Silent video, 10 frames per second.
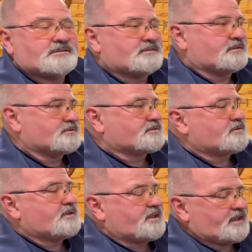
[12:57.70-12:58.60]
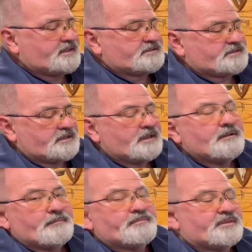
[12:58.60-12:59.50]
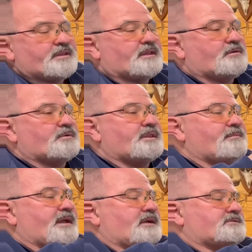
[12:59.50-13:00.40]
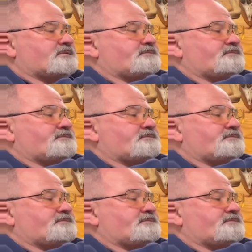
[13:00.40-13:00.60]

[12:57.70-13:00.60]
those 3 things, then they'll win the match.